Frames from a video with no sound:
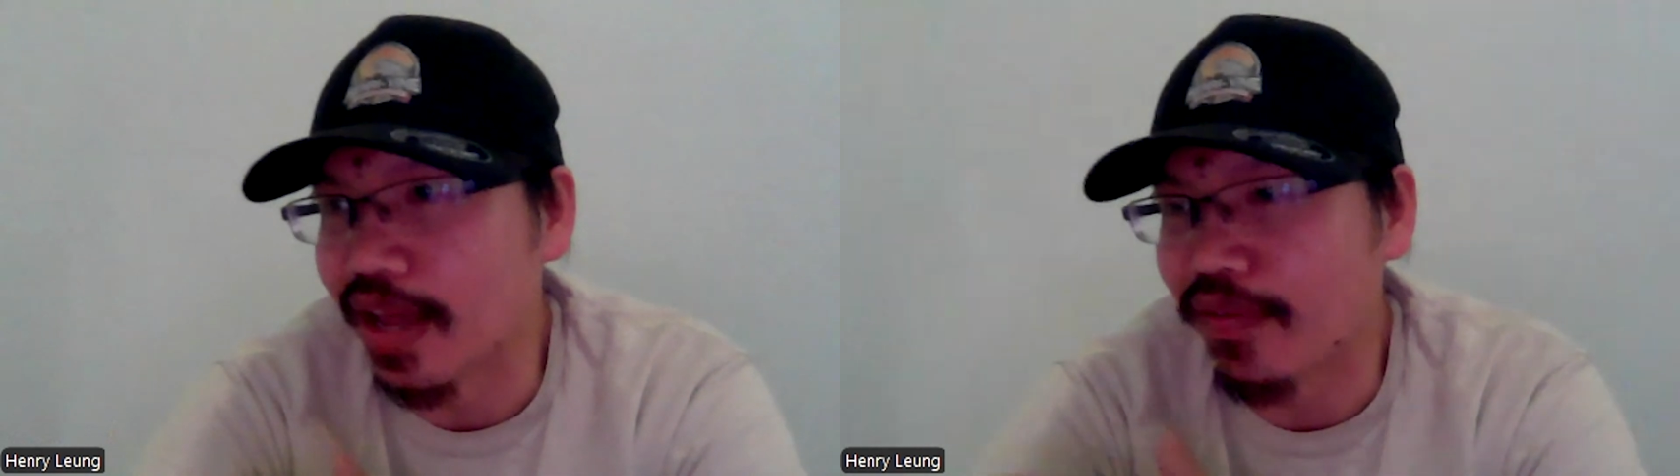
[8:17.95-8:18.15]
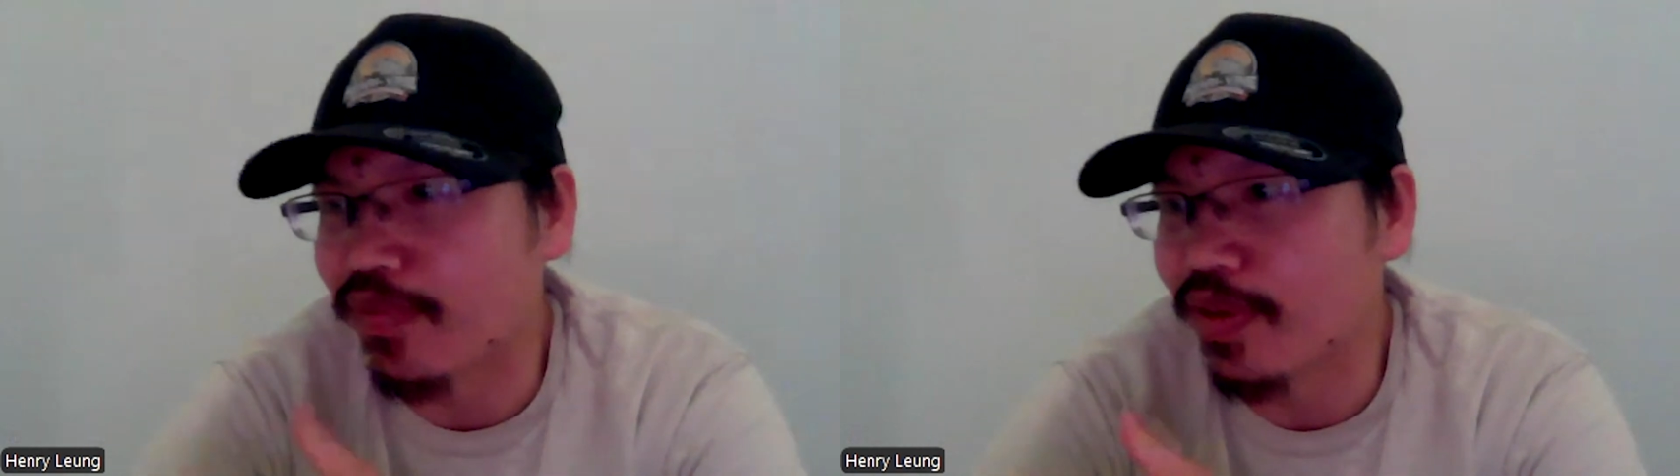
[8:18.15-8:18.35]

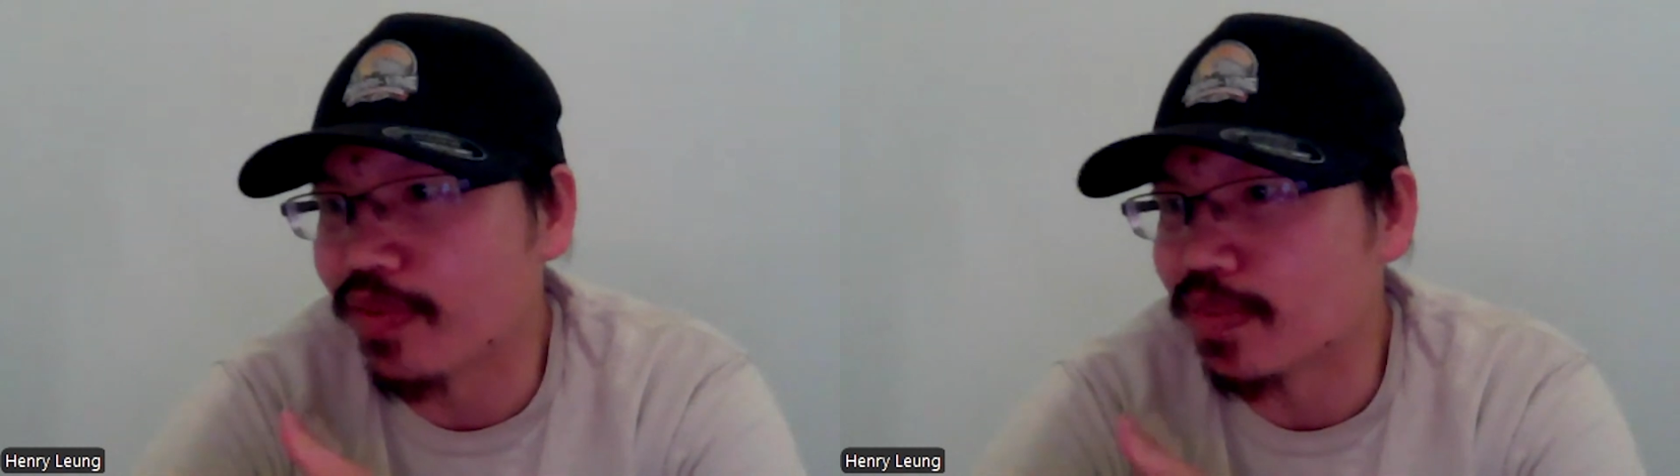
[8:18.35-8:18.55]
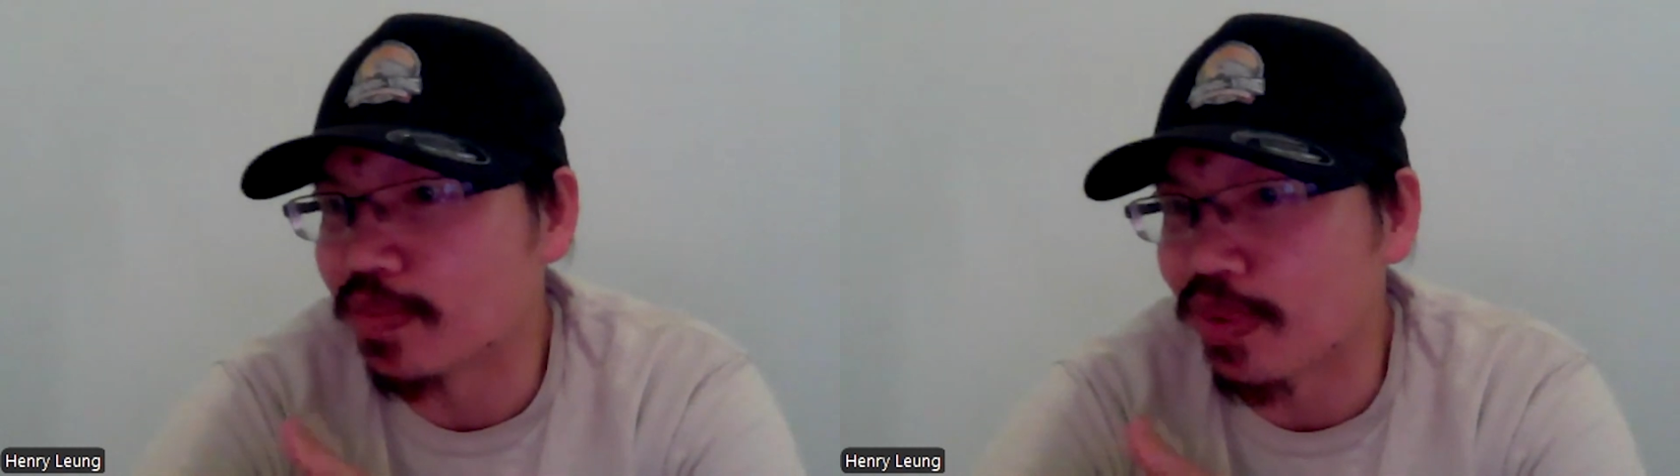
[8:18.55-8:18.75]
everything
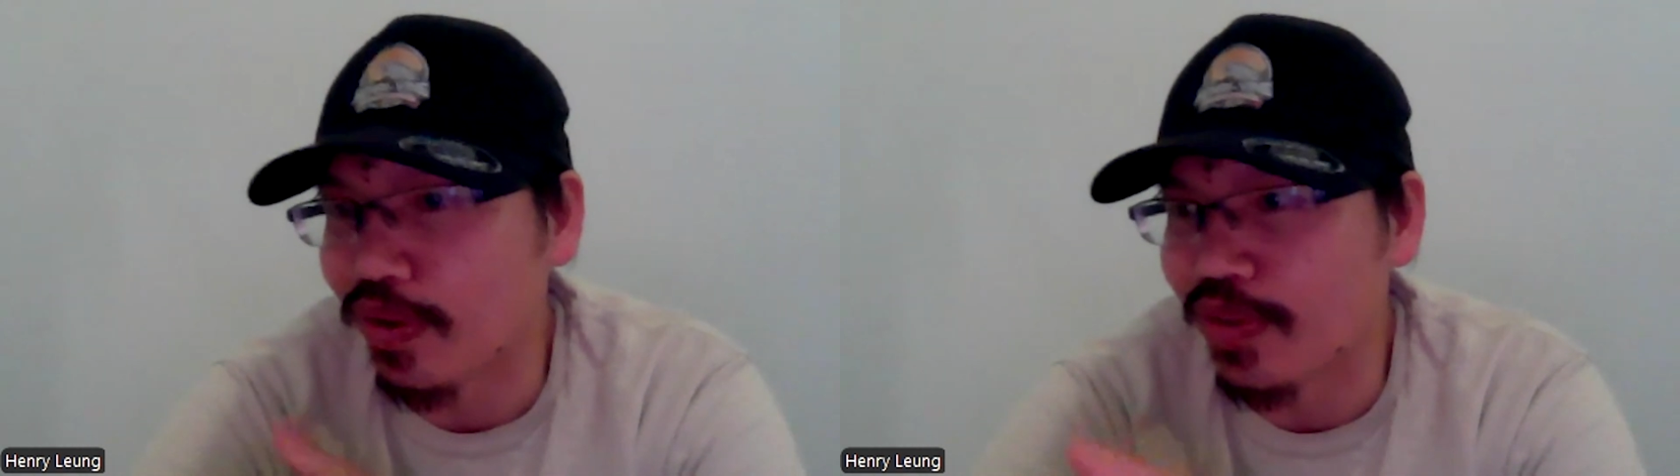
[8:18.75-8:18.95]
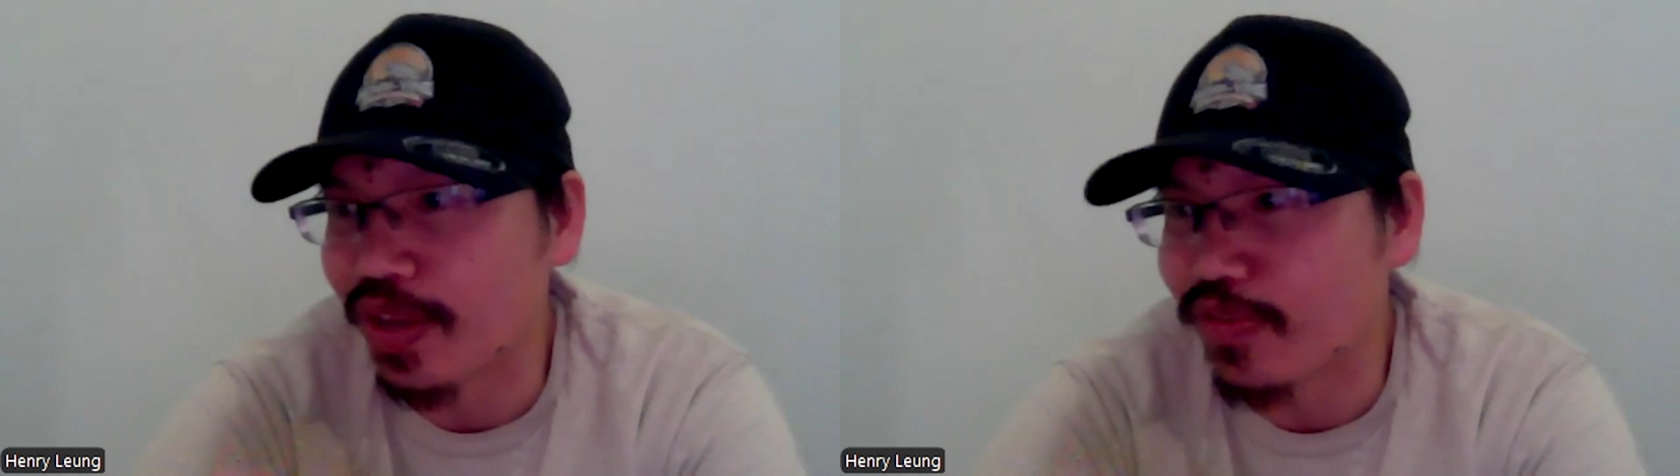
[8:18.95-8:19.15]
was
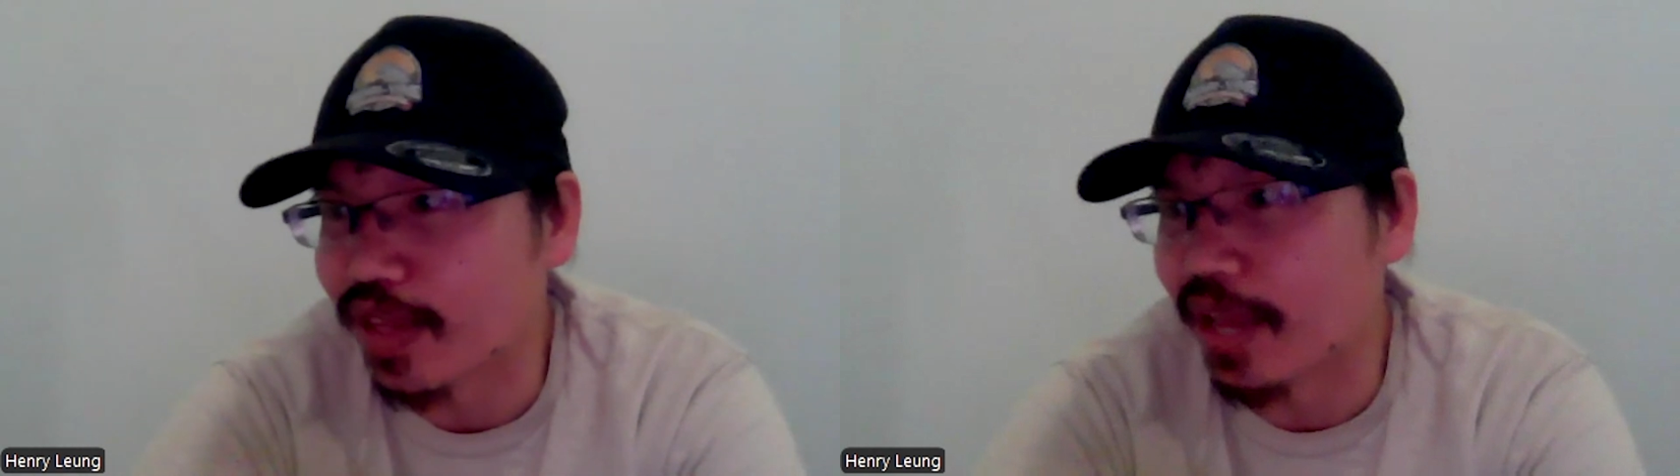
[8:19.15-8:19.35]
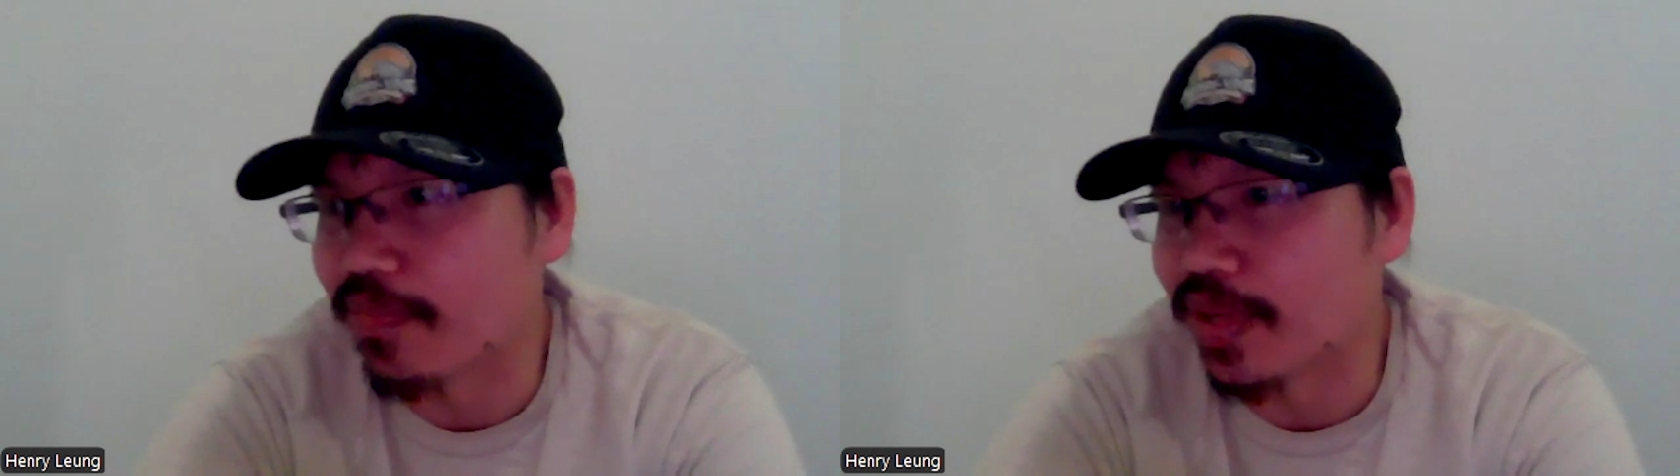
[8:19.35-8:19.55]
perfect
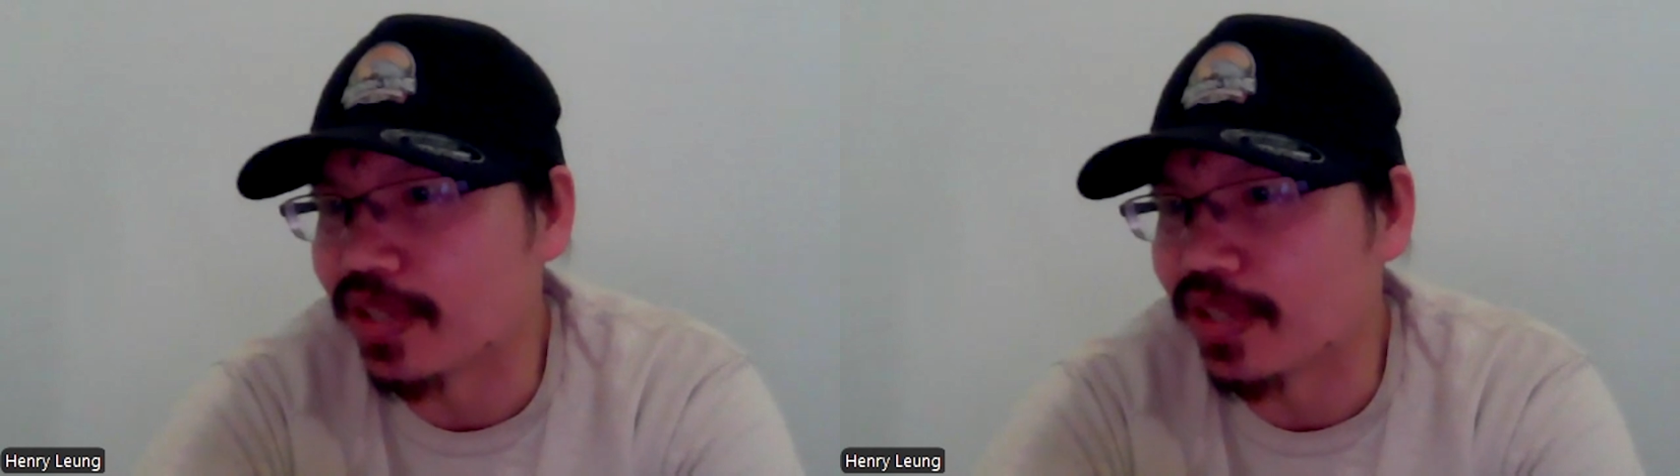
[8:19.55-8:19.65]
for that